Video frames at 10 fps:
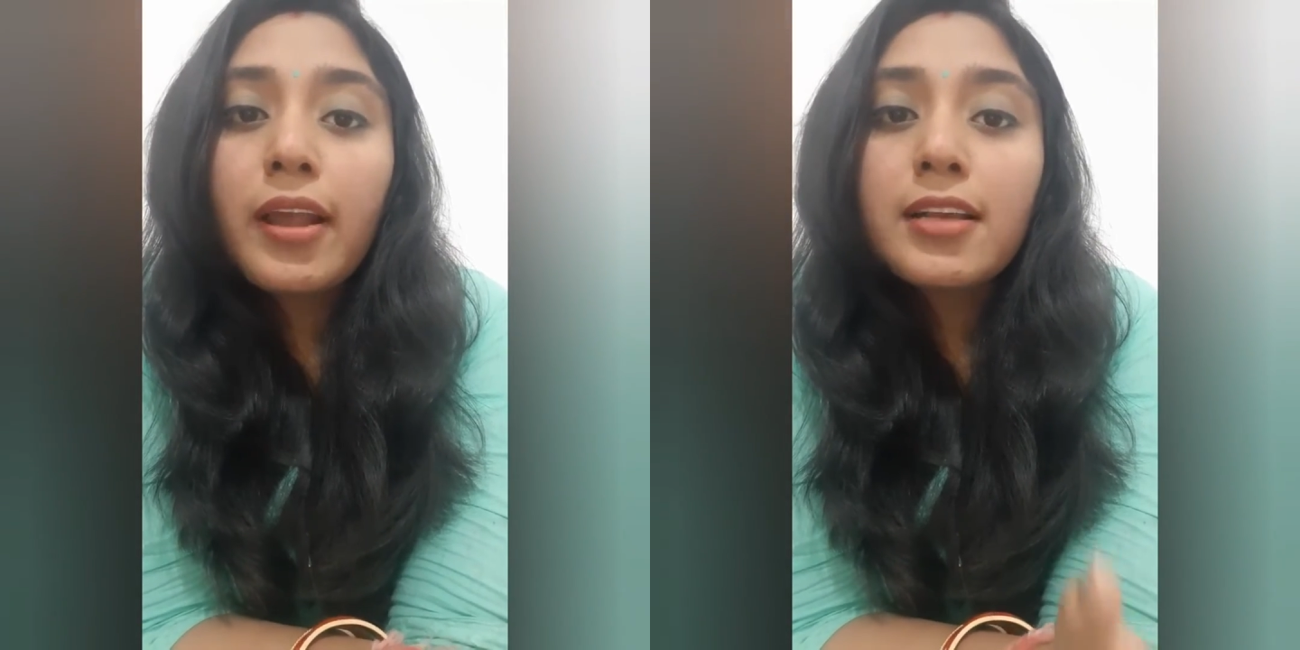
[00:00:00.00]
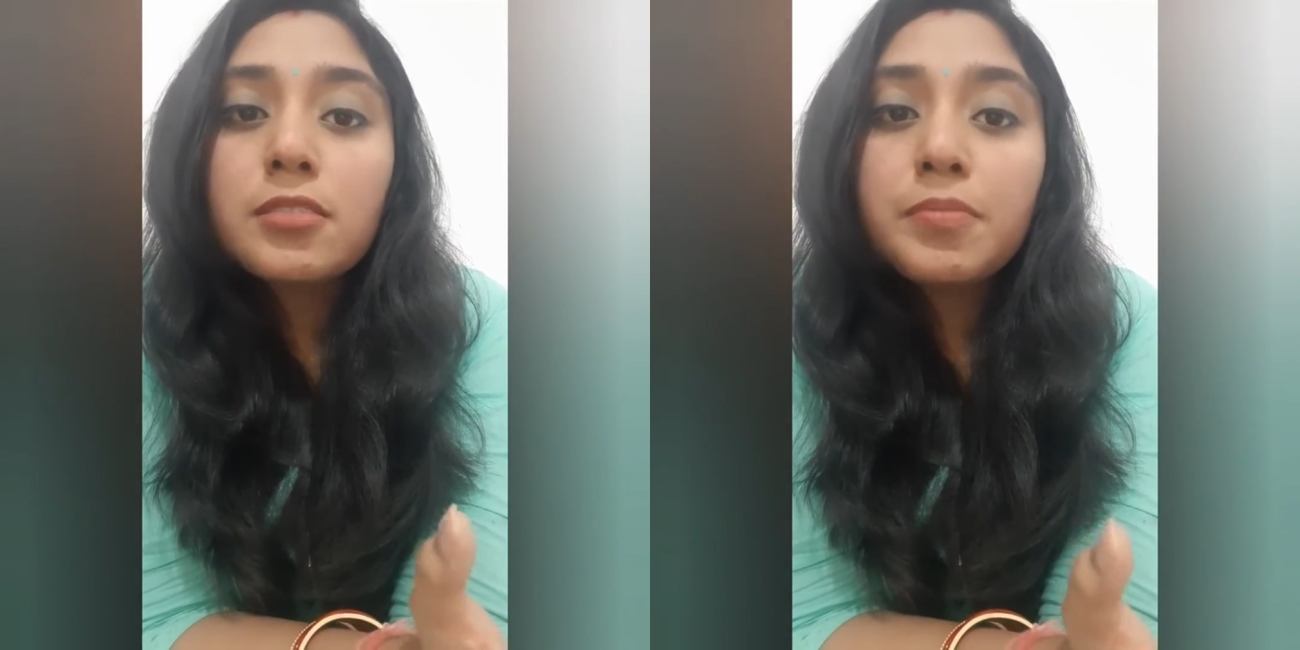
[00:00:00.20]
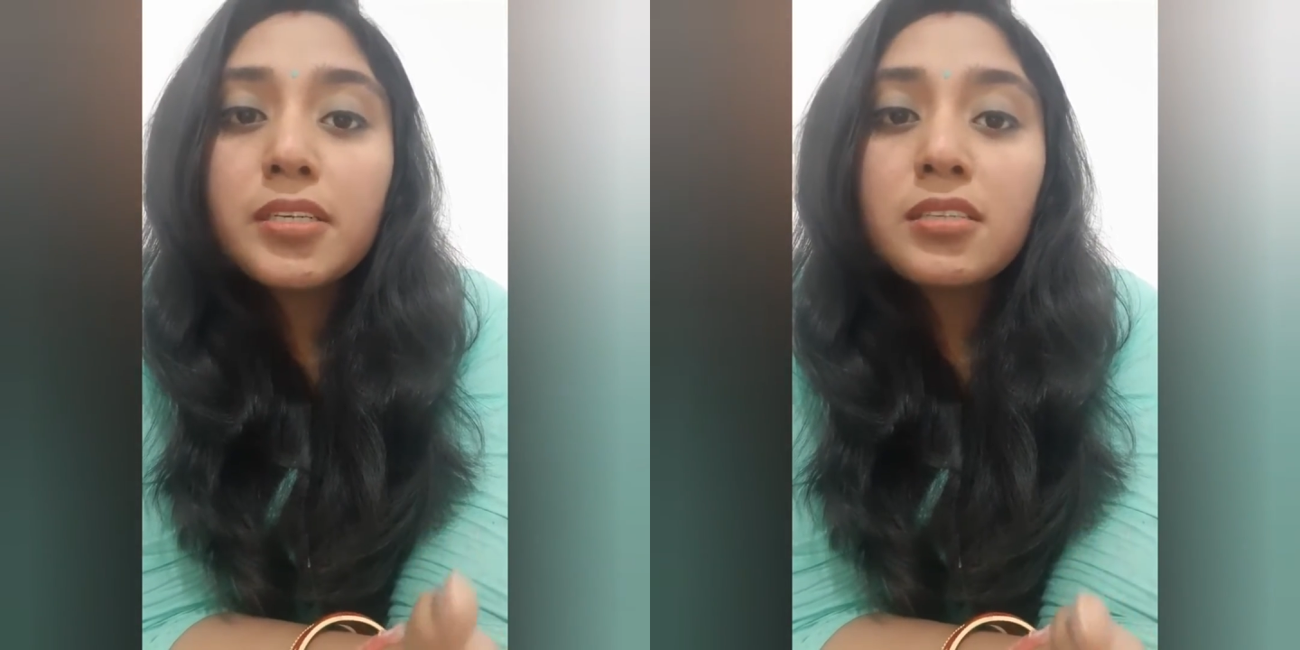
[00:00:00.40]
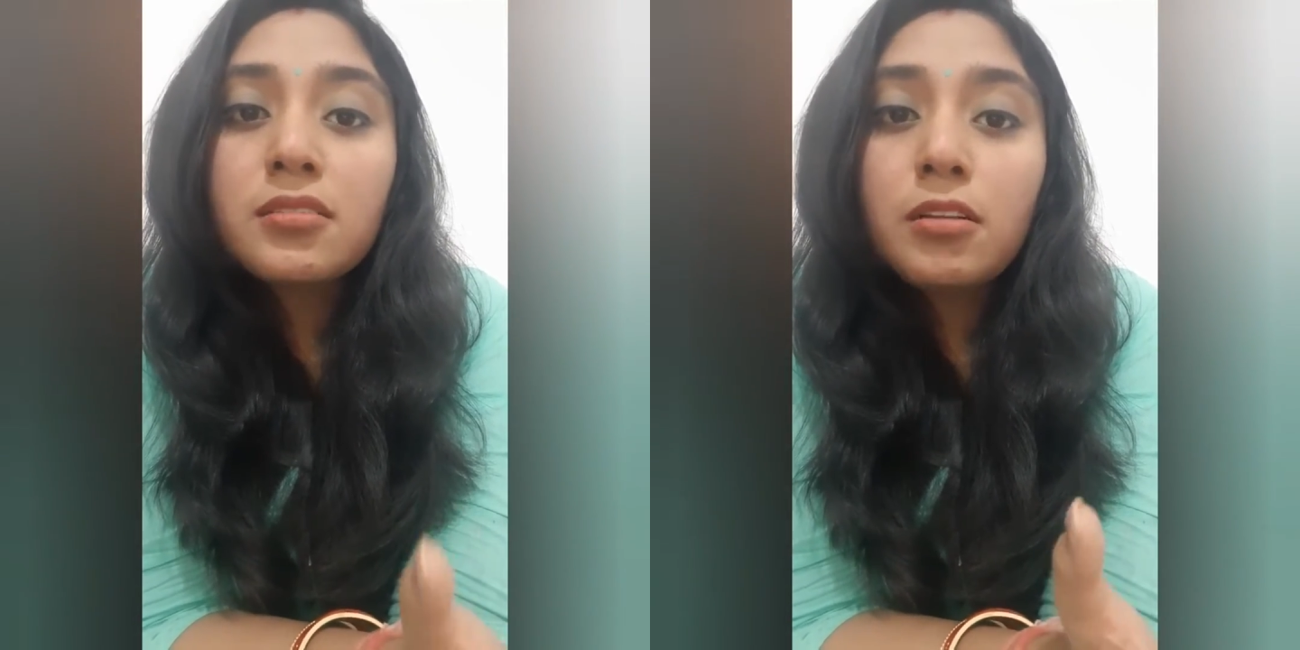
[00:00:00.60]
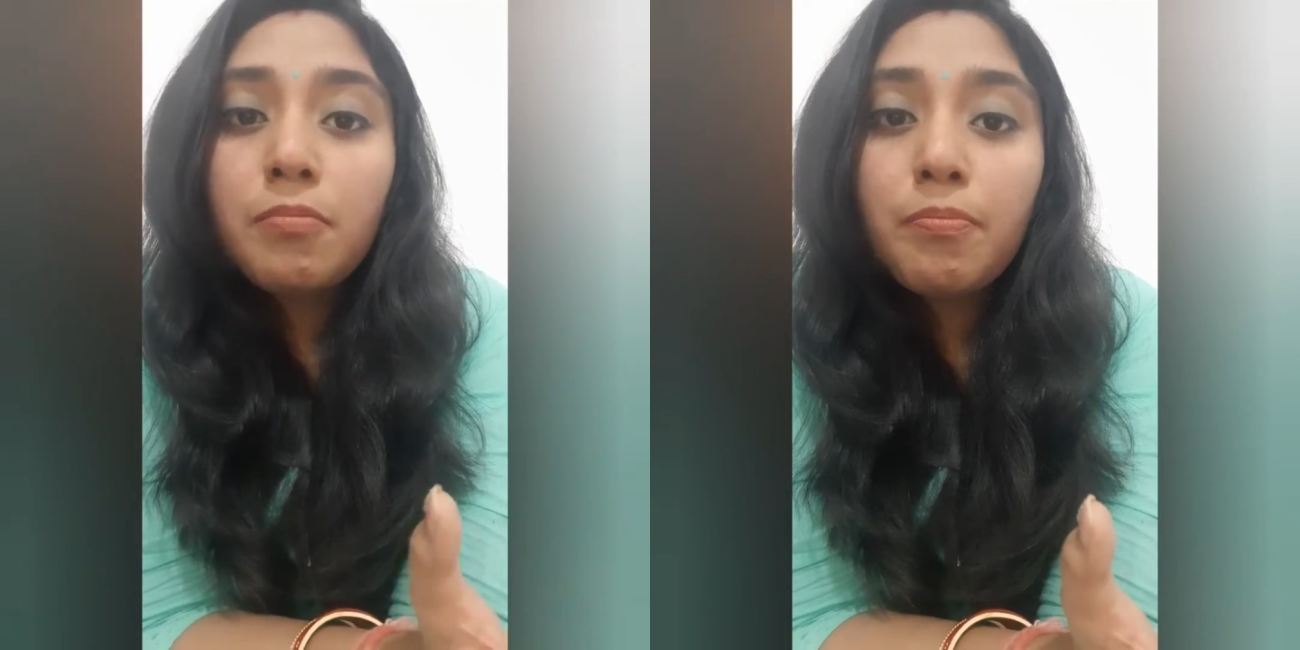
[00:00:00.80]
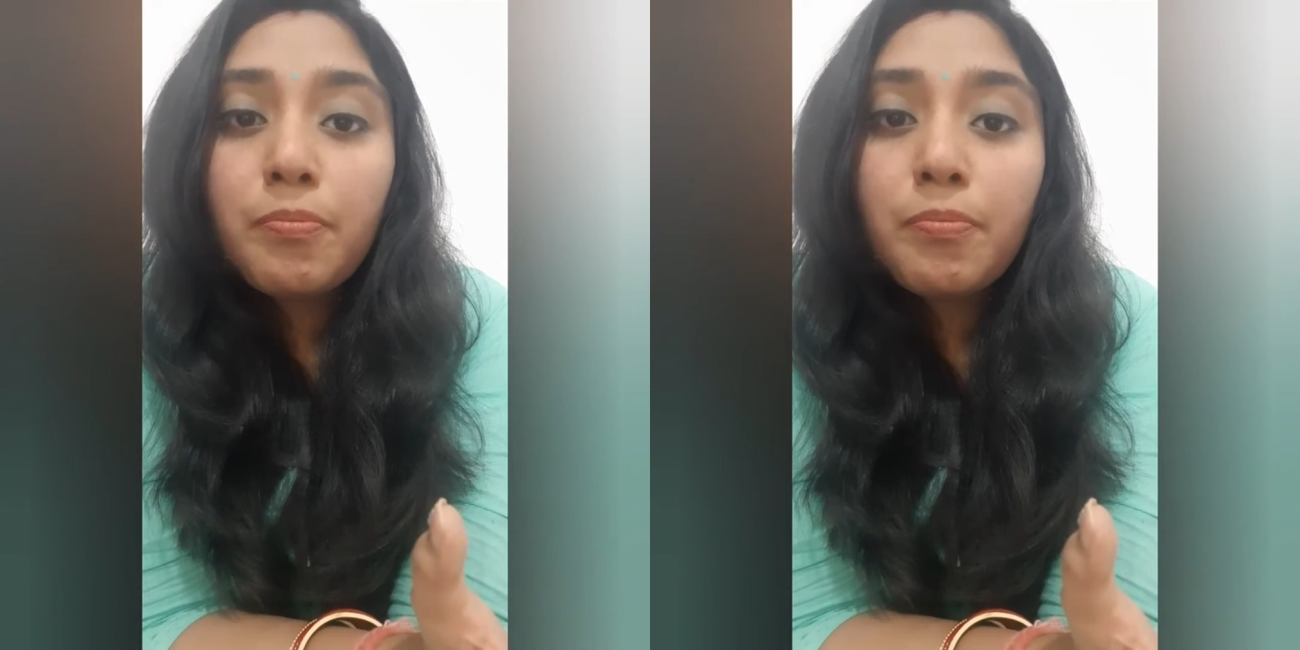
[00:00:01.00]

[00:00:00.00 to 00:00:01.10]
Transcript: as personal